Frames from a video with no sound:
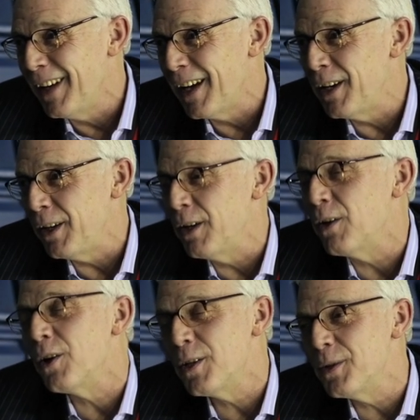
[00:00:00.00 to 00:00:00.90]
And you
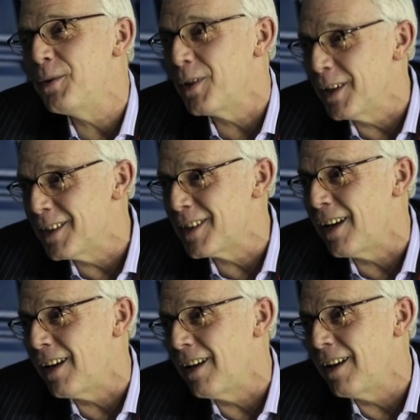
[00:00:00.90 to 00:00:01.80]
got to do things
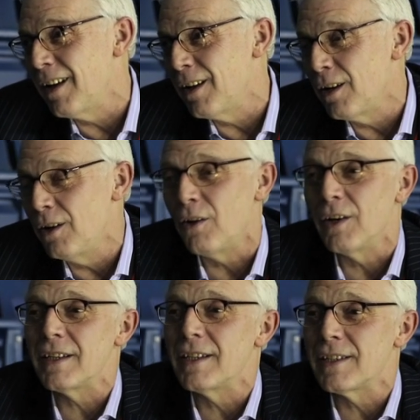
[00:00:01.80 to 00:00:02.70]
that not
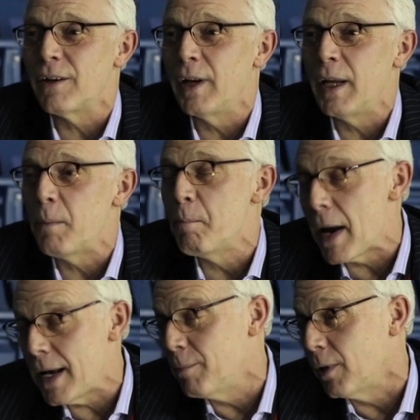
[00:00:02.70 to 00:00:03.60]
necessarily
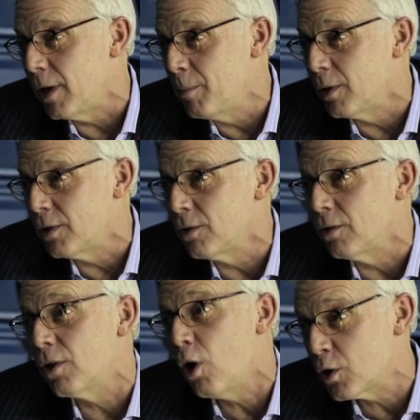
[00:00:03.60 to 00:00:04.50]
make money but
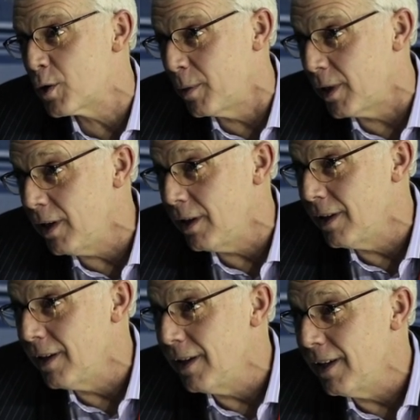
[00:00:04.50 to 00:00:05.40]
don't cost money.
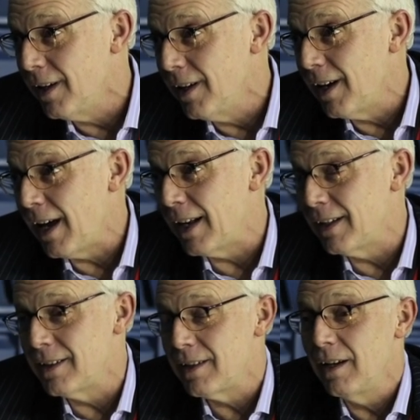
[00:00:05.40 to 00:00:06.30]

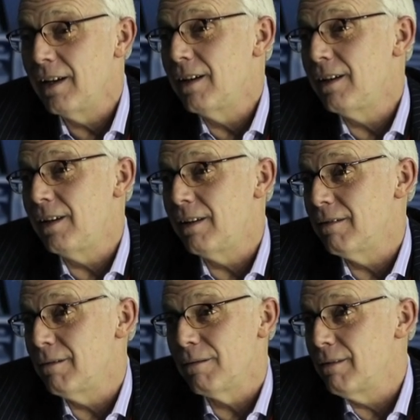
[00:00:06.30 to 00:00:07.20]
And
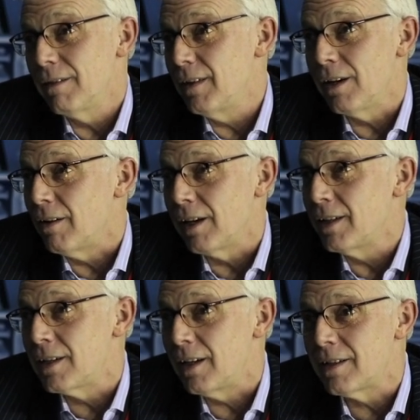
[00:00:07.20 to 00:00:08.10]

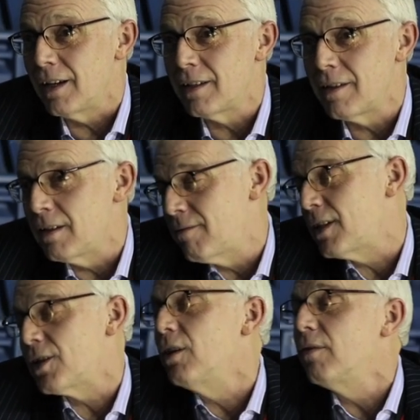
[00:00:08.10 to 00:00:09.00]

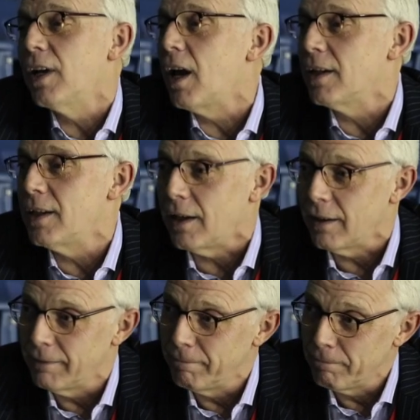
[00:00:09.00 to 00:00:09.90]
it's a lovely idea.
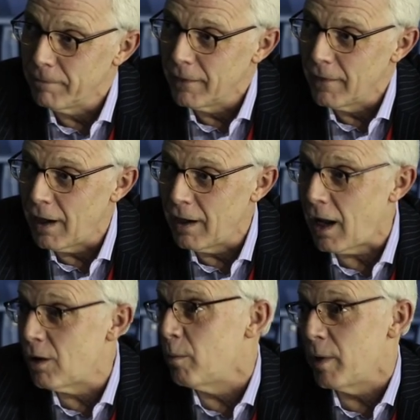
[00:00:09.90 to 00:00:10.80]
And
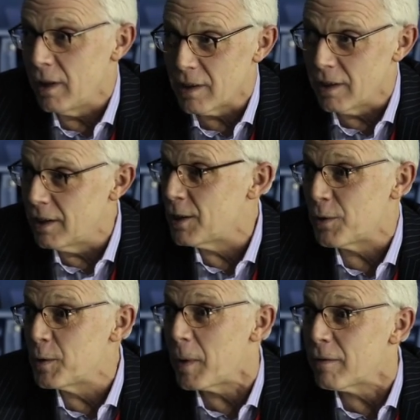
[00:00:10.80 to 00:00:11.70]
I don't mean this in a
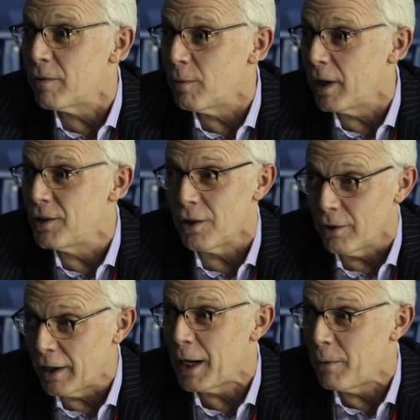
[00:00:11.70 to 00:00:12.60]
disrespectful way,
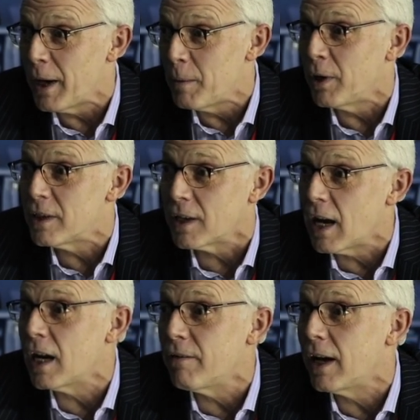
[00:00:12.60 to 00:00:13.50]
Jono, in any way, but it's the
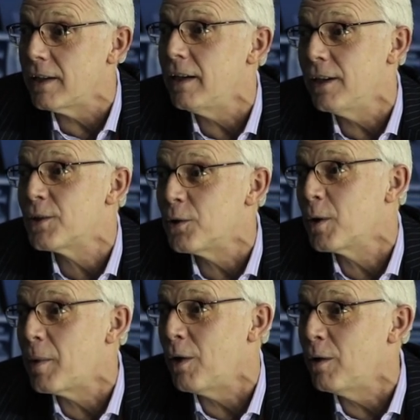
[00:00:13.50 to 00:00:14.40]
kind of idea you talk
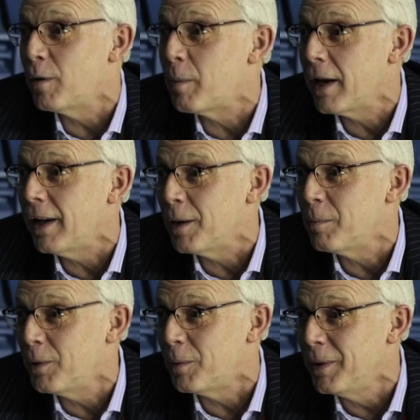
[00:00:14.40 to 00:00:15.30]
about over a pint in a
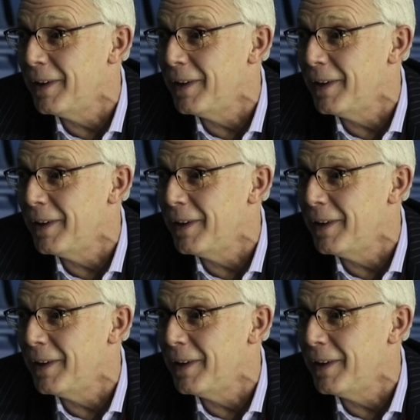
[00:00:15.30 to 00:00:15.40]
pub.